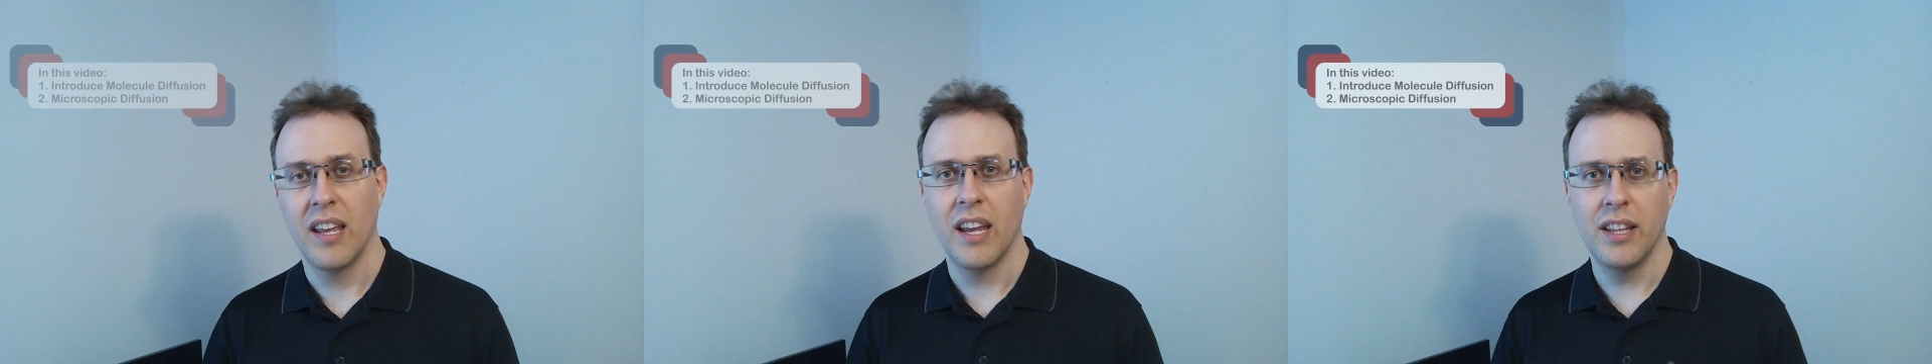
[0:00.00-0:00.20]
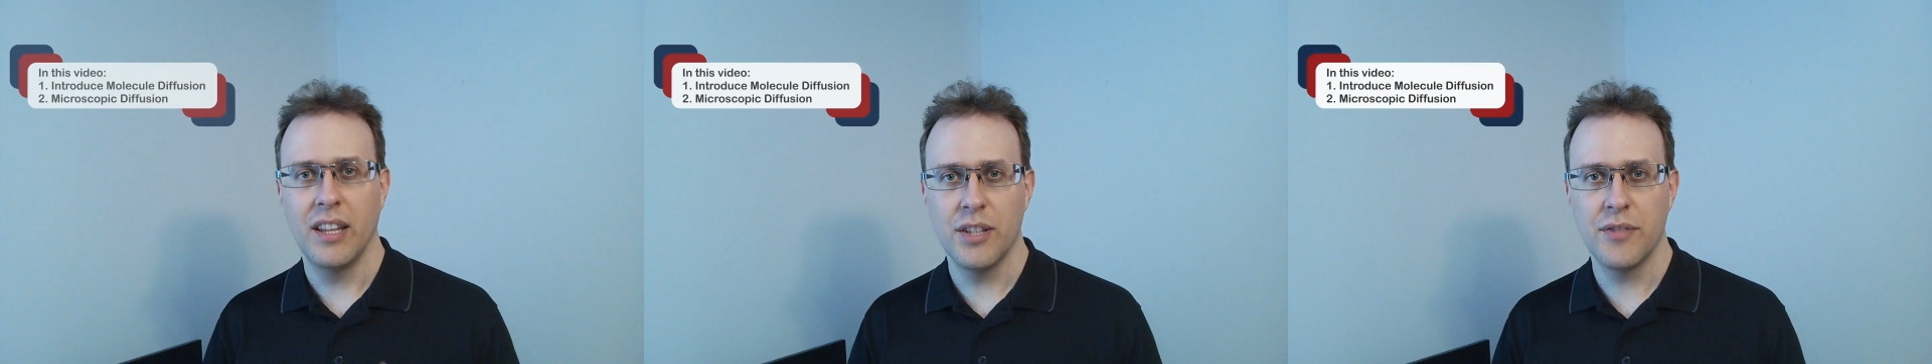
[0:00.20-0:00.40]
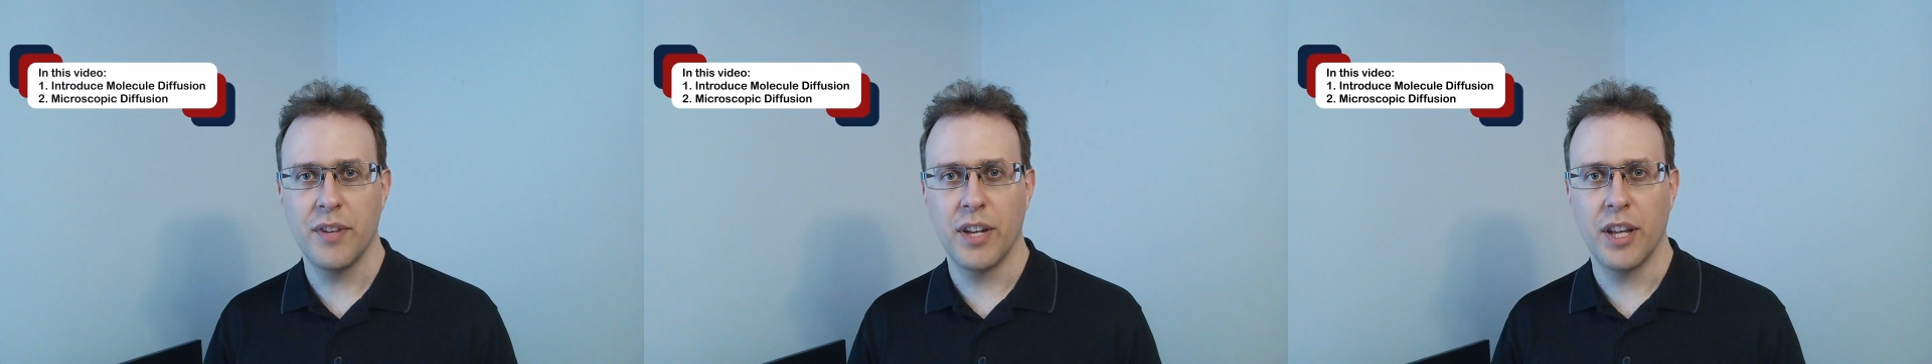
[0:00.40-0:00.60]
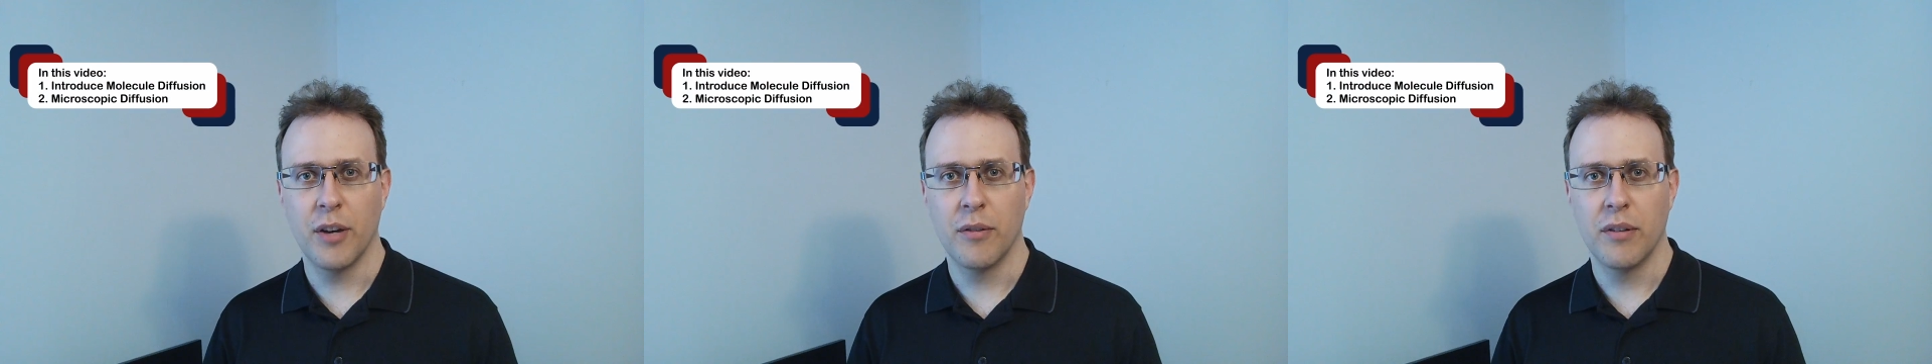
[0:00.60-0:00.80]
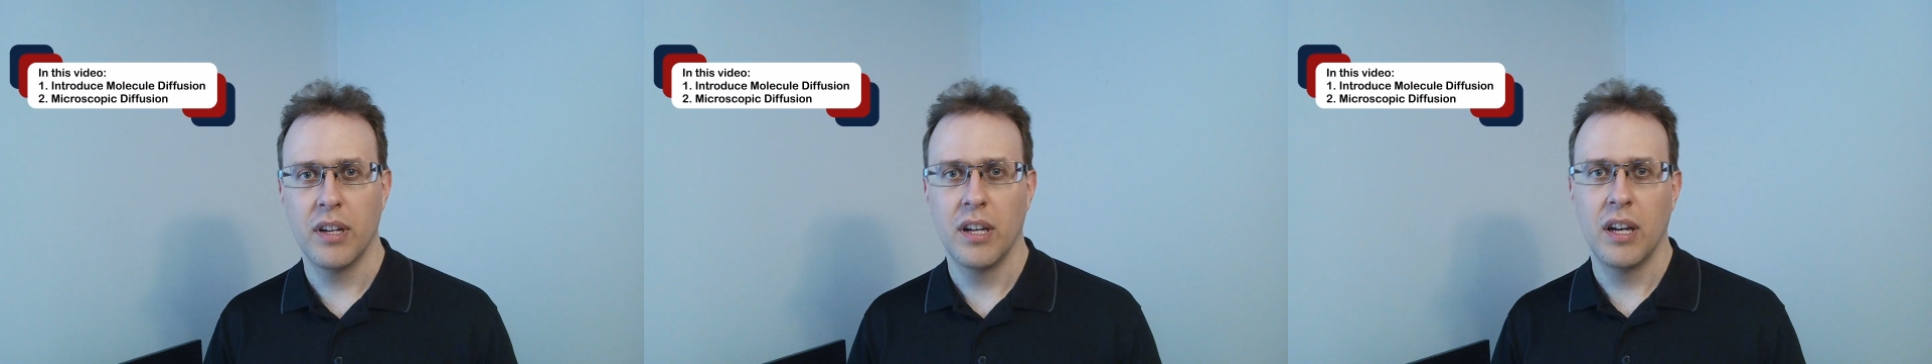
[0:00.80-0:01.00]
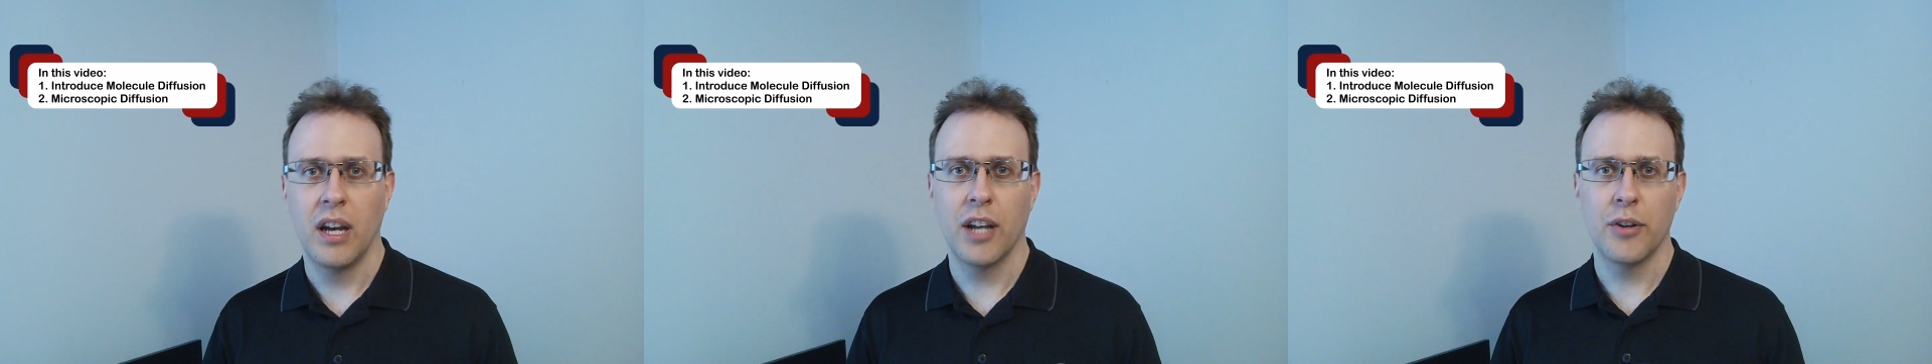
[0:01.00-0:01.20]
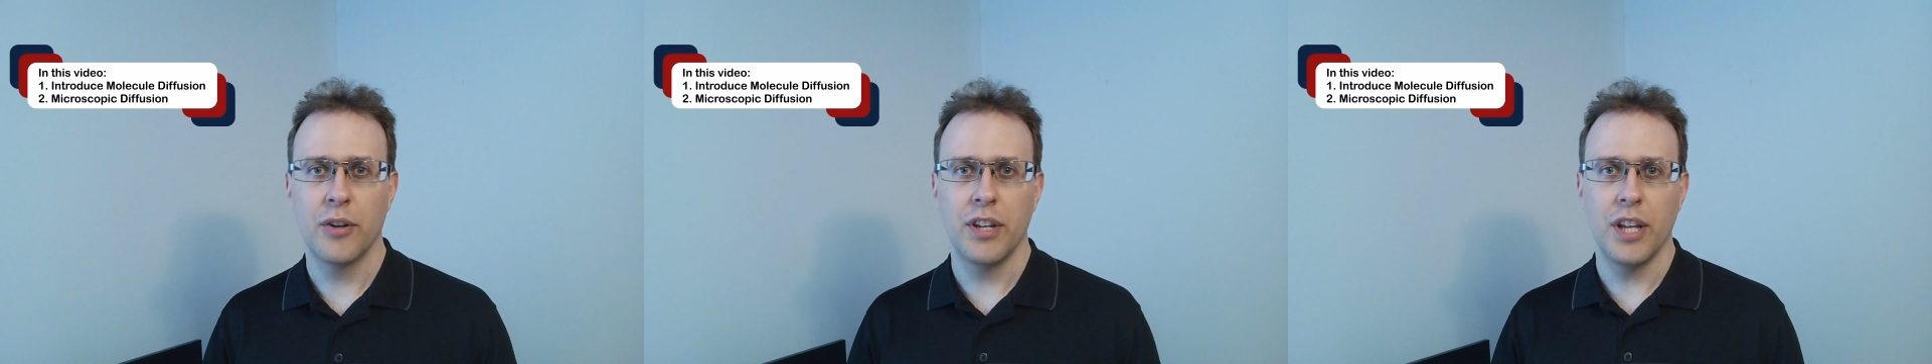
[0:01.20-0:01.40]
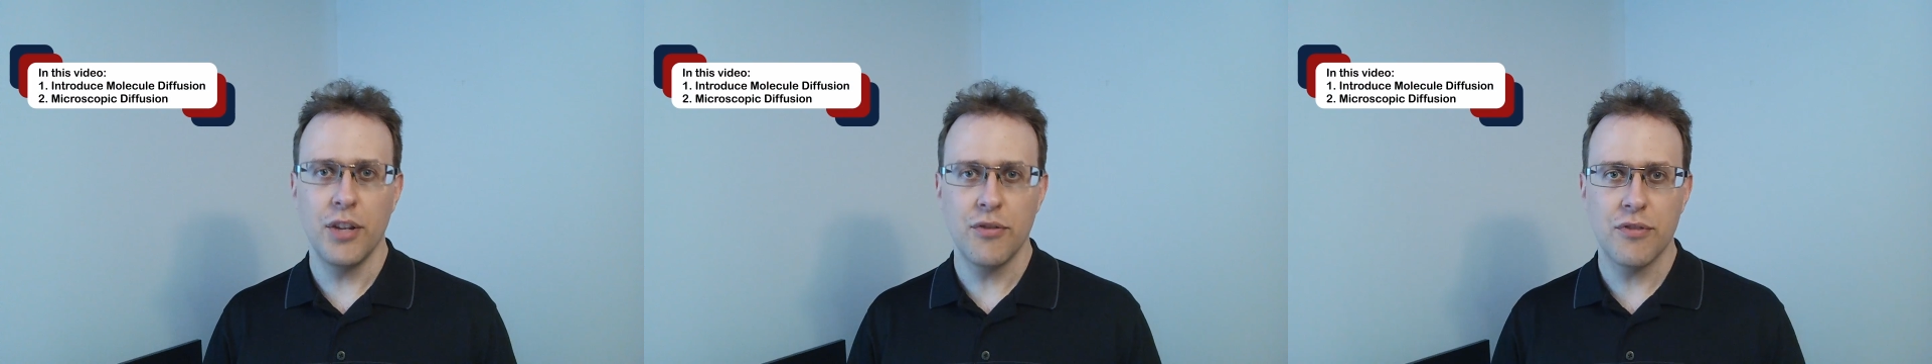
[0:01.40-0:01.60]
In this video, I'm
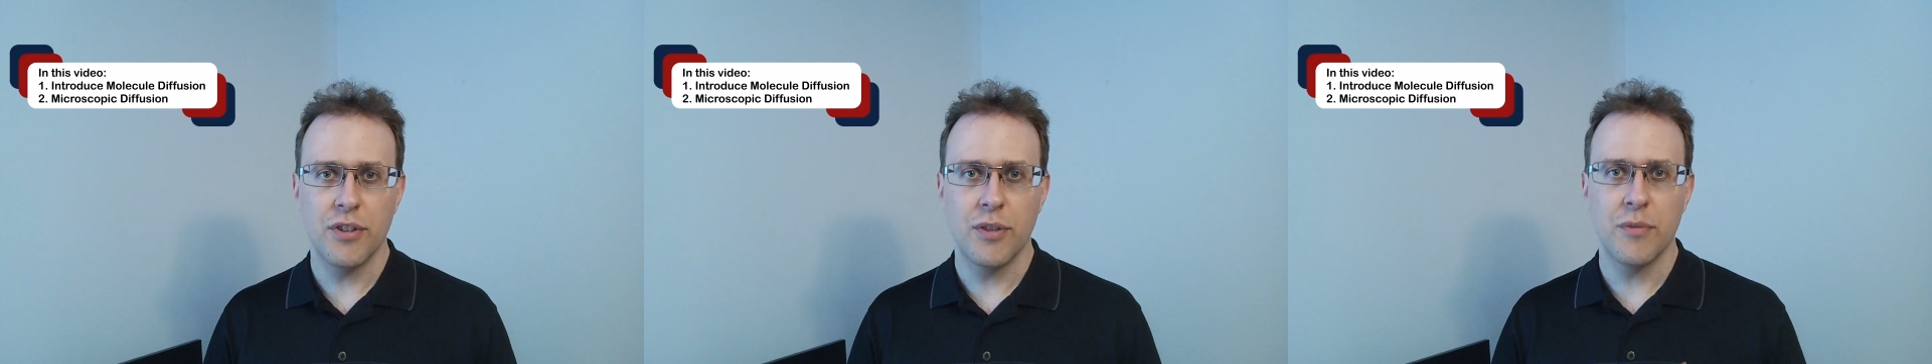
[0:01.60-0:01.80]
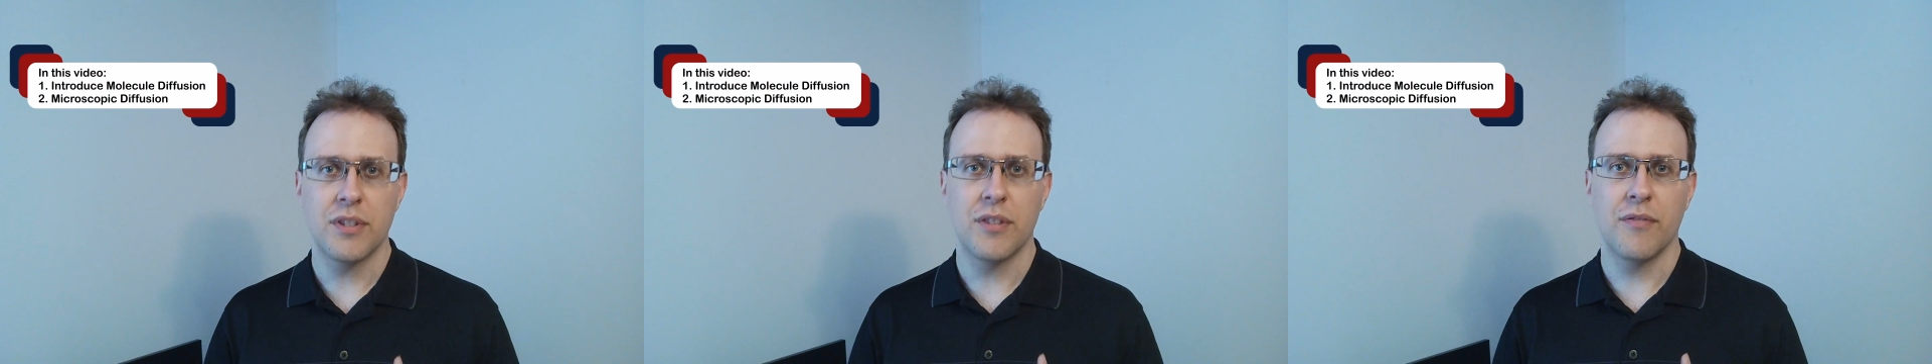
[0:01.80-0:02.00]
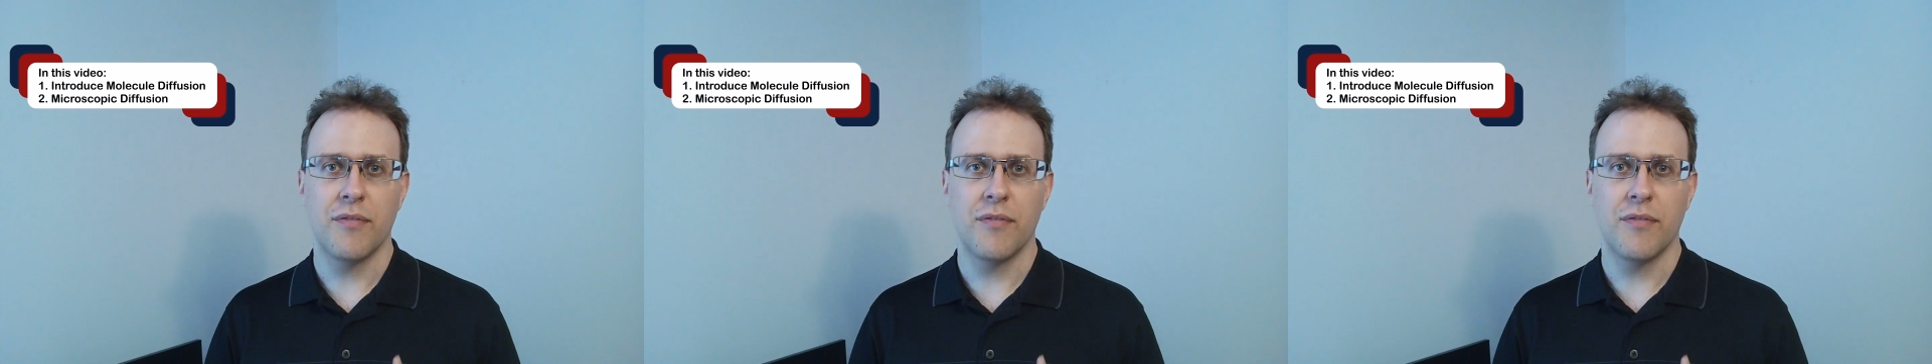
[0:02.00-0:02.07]
going to introduce the